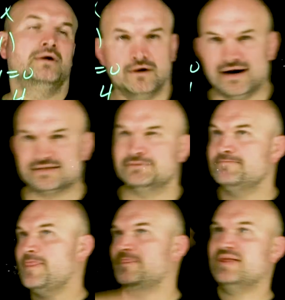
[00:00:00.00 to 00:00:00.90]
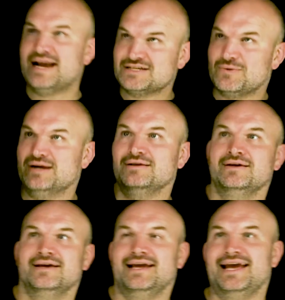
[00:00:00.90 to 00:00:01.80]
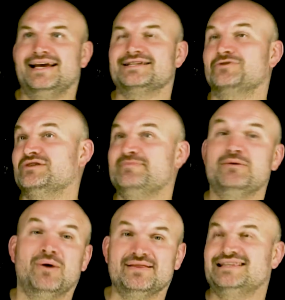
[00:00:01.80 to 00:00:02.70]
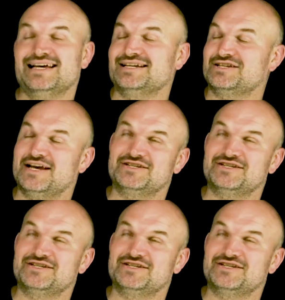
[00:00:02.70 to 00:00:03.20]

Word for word: All right, the next one is going to be one that it,